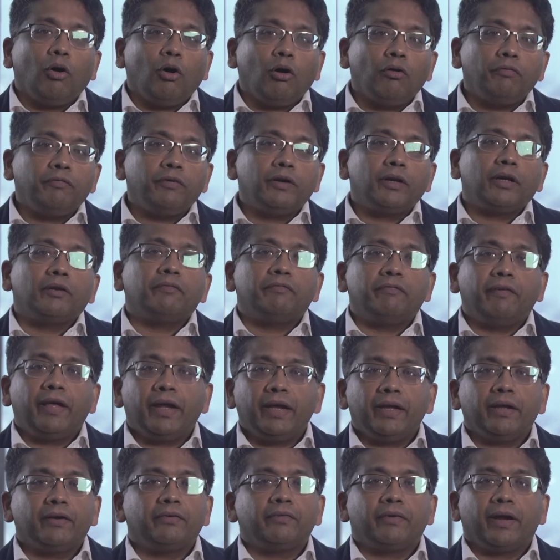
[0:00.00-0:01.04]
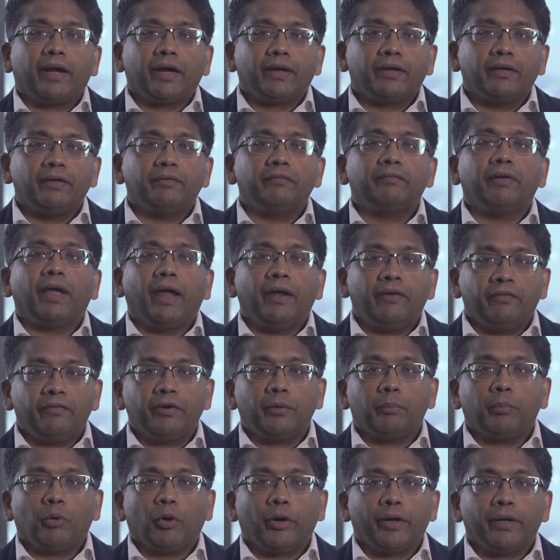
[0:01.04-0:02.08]
offer a very attractive
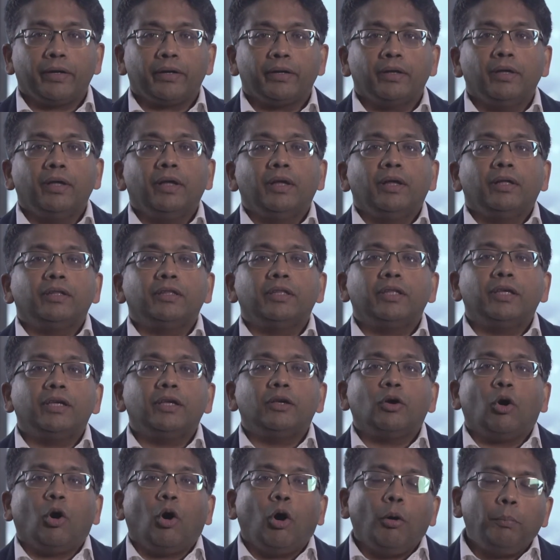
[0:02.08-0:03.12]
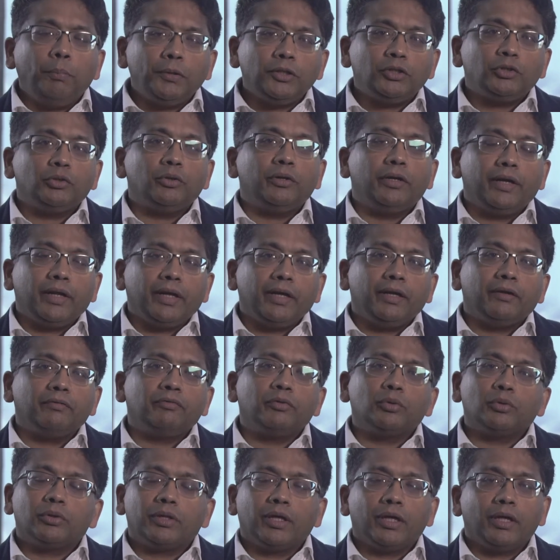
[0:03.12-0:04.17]
entry point. The opportunity, if
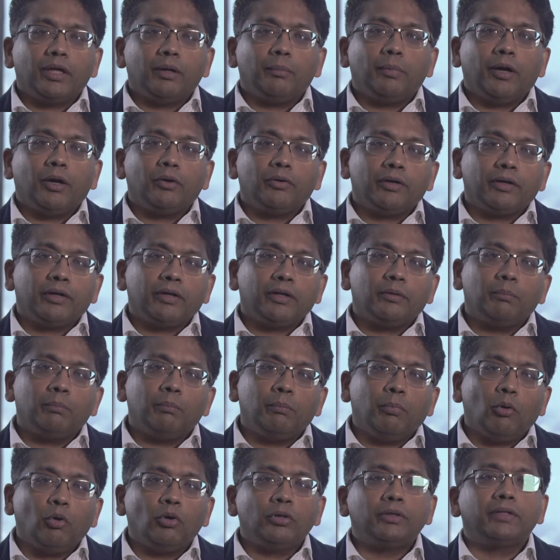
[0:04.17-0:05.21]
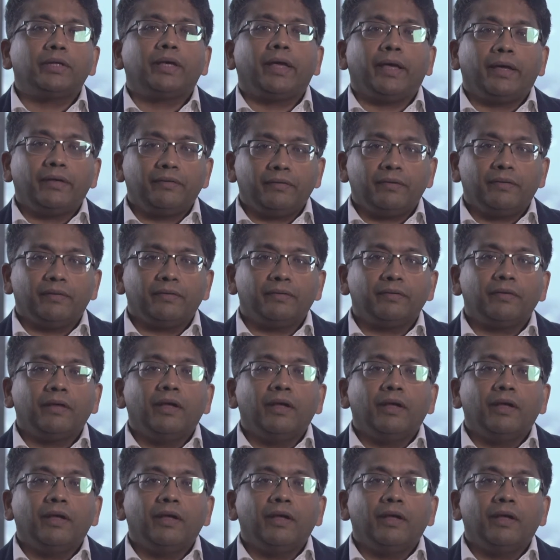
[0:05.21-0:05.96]
you think about it in both cases,